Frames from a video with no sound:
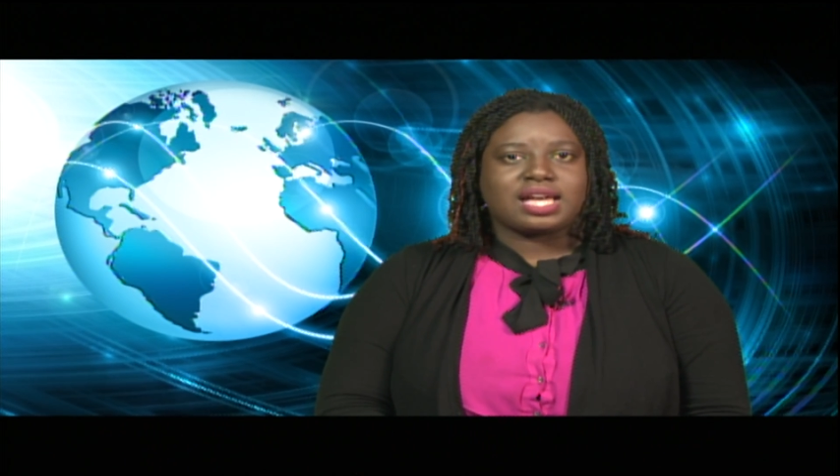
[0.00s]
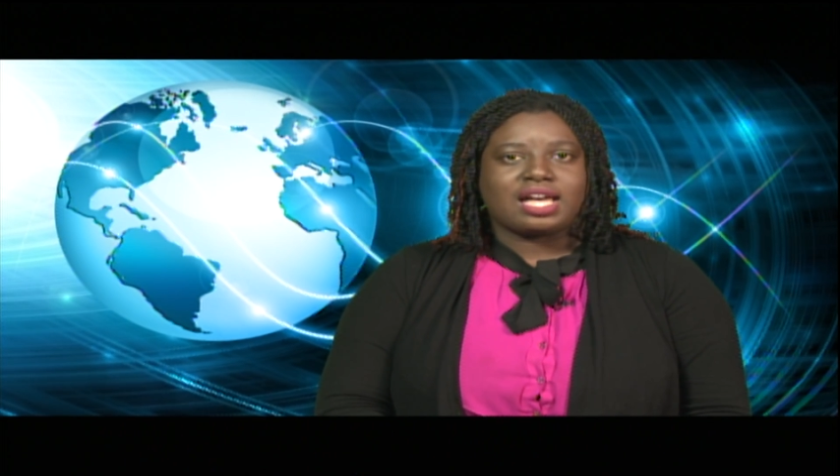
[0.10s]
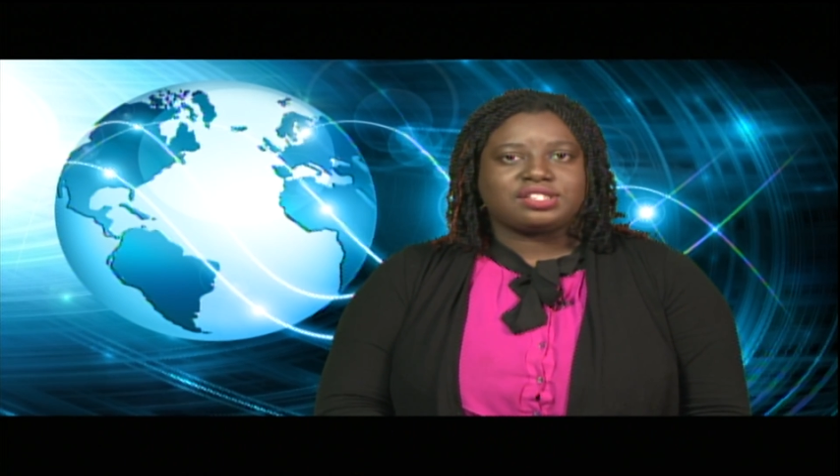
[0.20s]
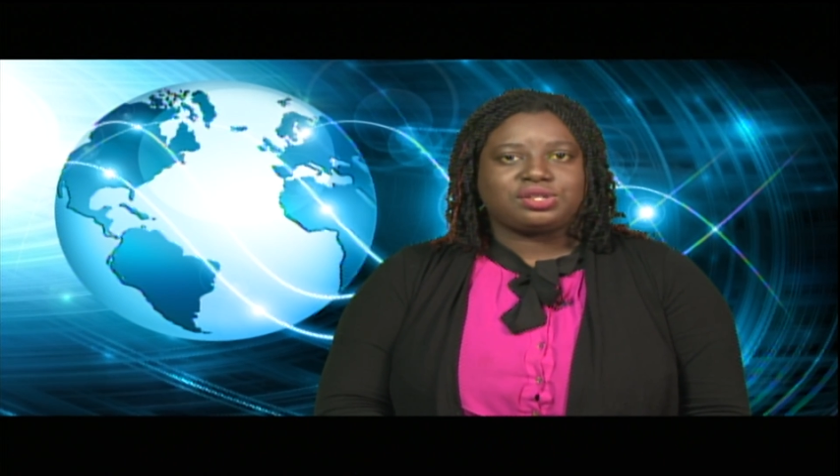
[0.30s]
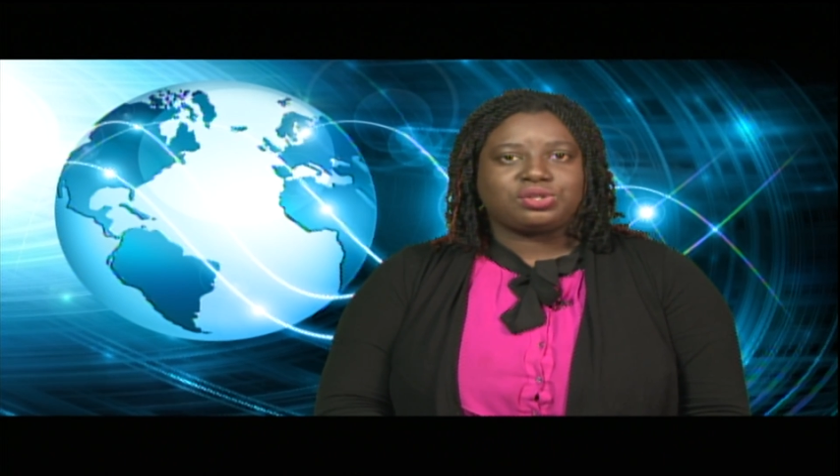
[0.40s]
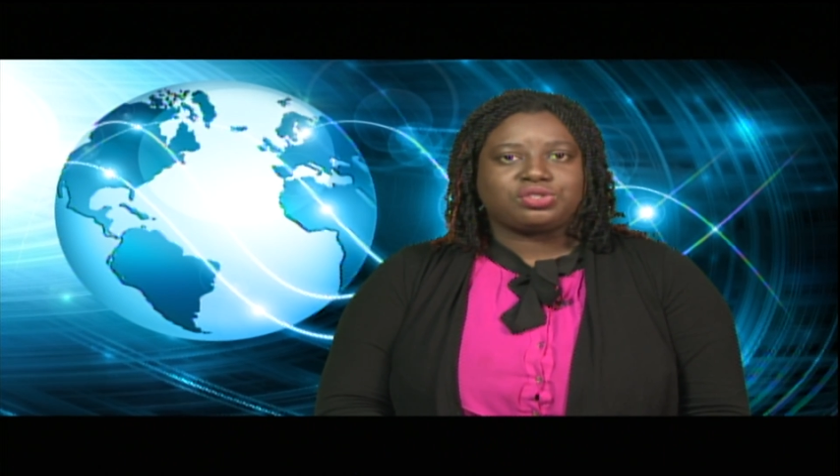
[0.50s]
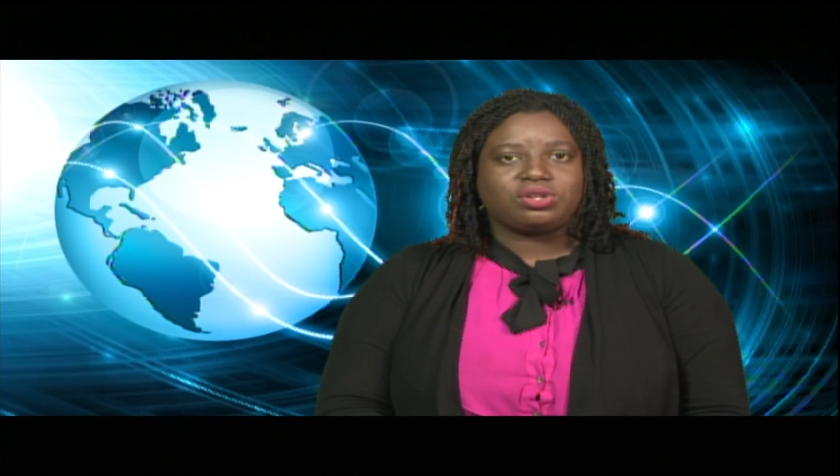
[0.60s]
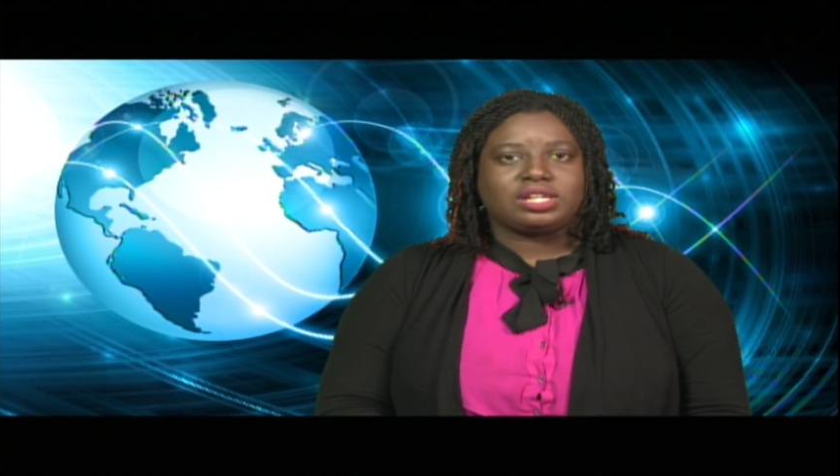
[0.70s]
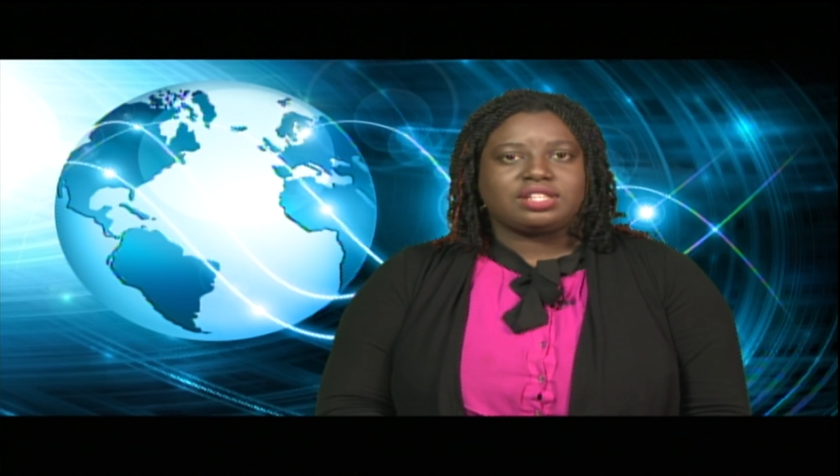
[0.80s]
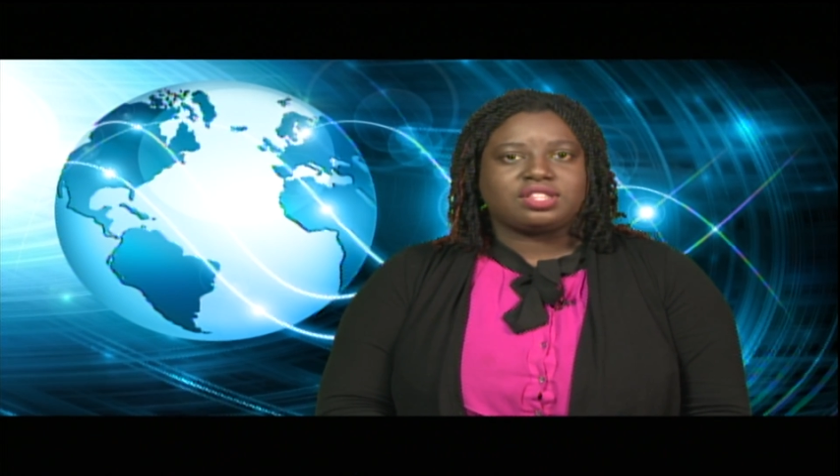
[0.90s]
as usual
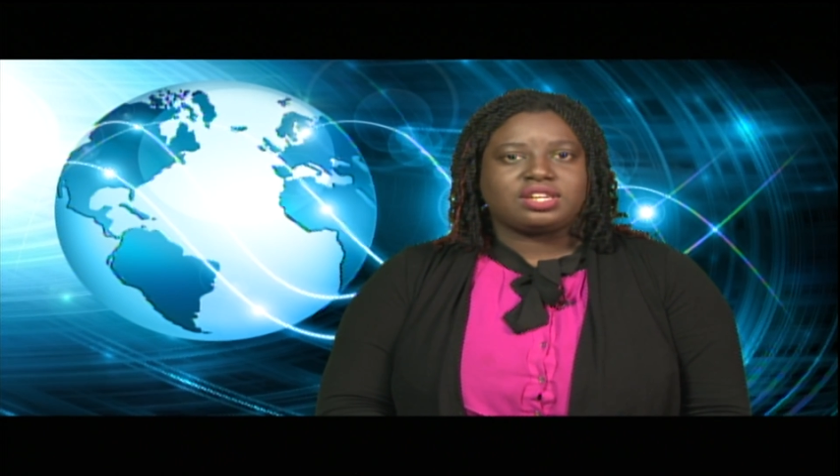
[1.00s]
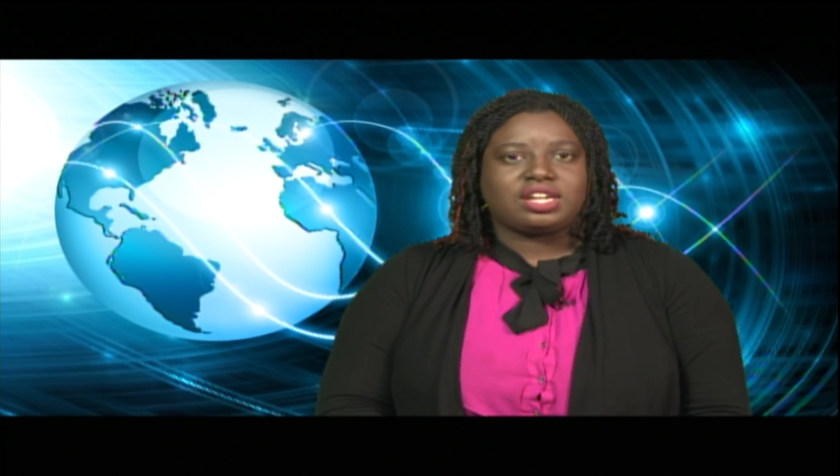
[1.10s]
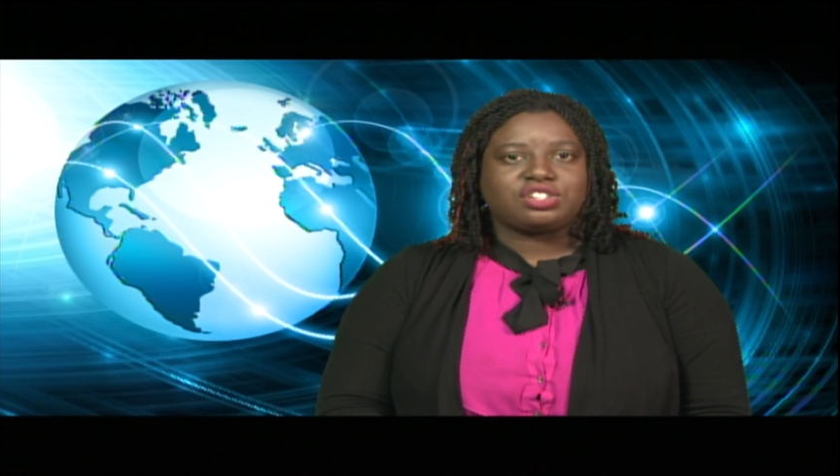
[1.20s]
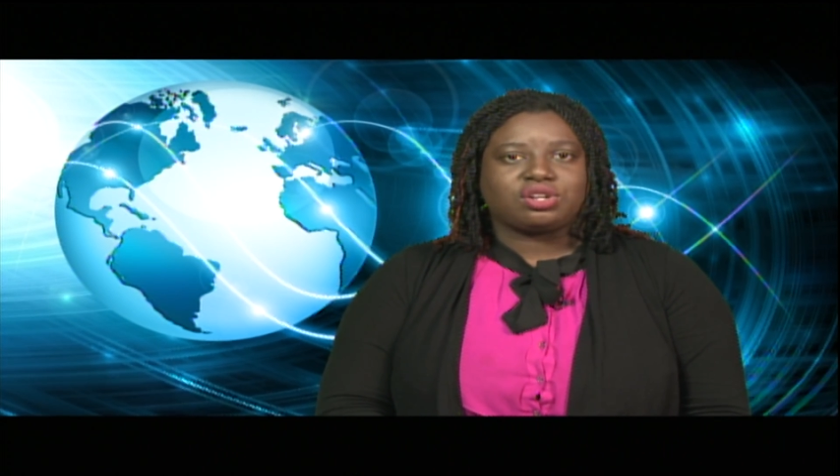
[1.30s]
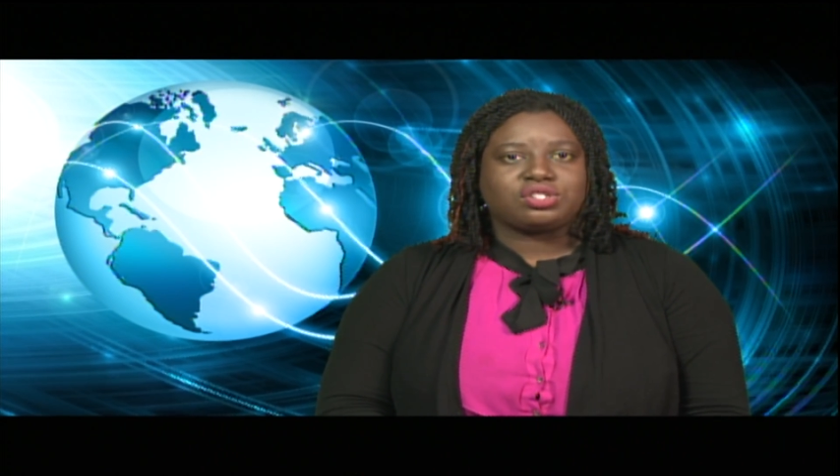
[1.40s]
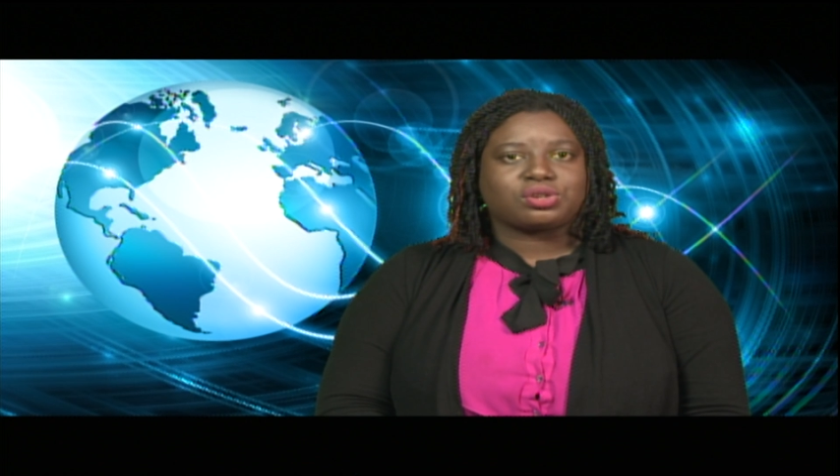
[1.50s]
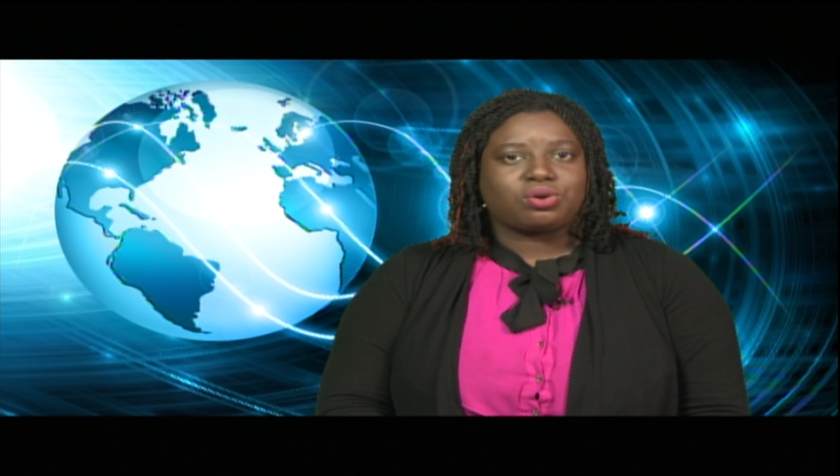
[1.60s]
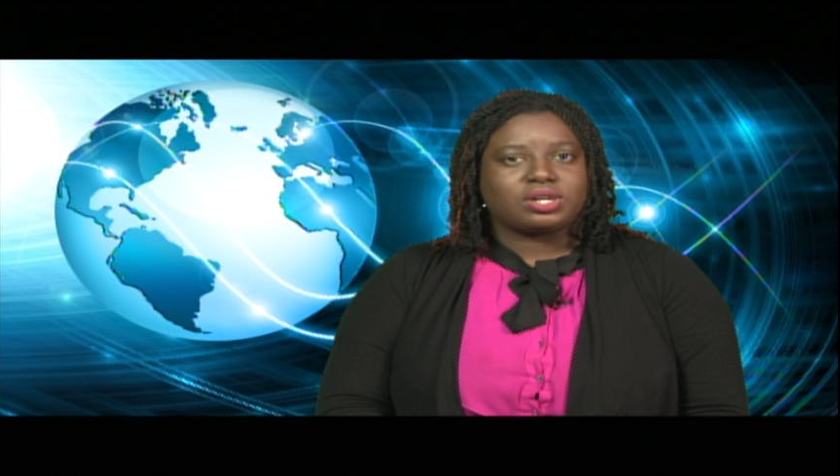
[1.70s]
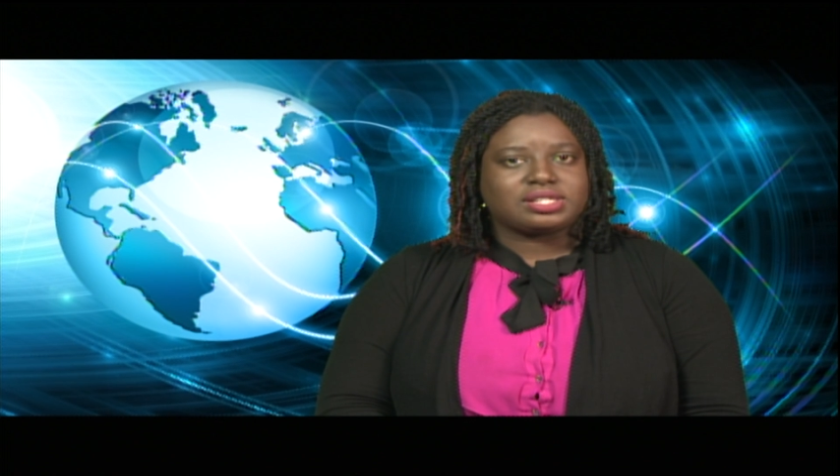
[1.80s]
in the nation's court